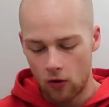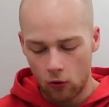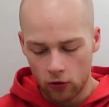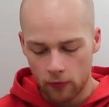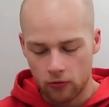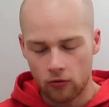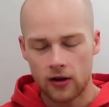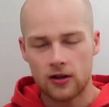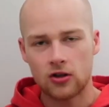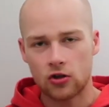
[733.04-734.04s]
all the
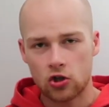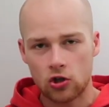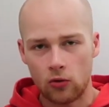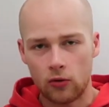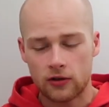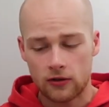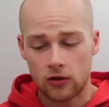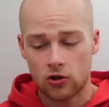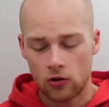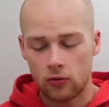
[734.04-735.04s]
proteins are slow
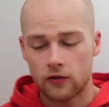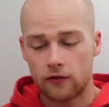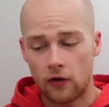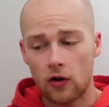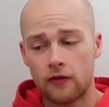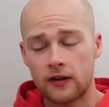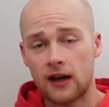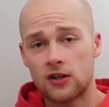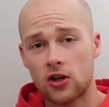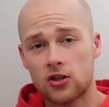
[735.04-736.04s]
as fuck for
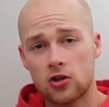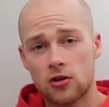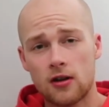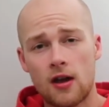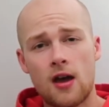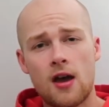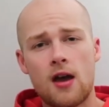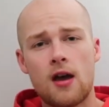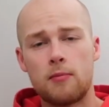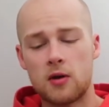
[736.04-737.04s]
digestion,
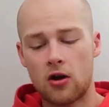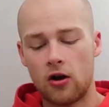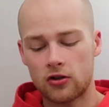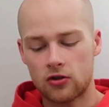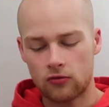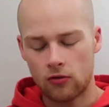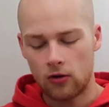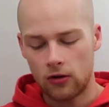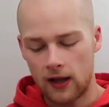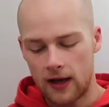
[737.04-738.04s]
because they're
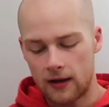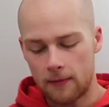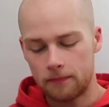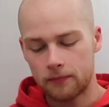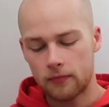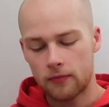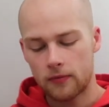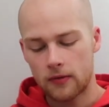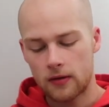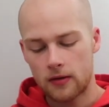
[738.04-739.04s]
all like
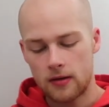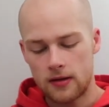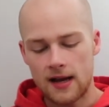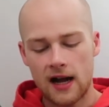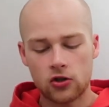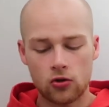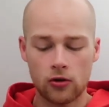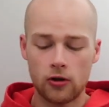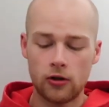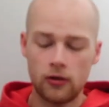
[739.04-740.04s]

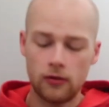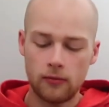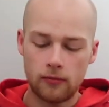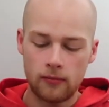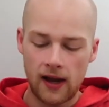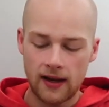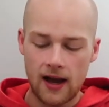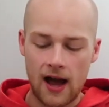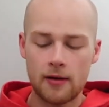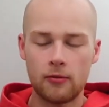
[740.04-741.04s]
natural, like
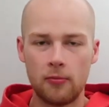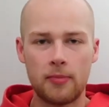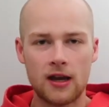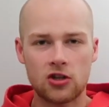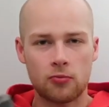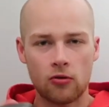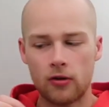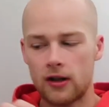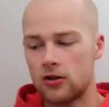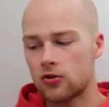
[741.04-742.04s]
animal based
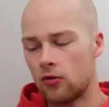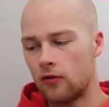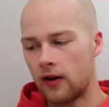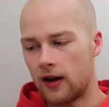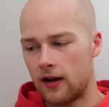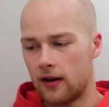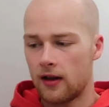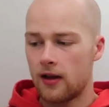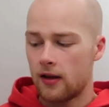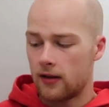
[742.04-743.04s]
proteins over
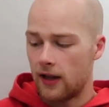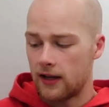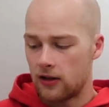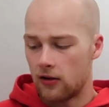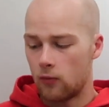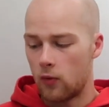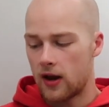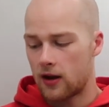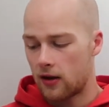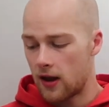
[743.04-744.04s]
like your
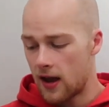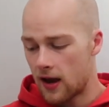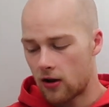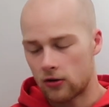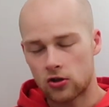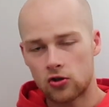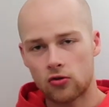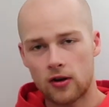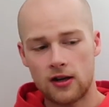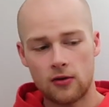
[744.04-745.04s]
whey
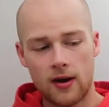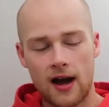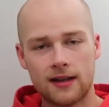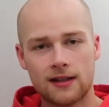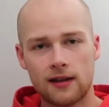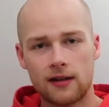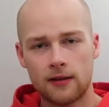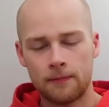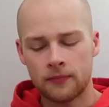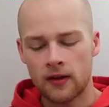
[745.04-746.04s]
concentrate, your whey isolate.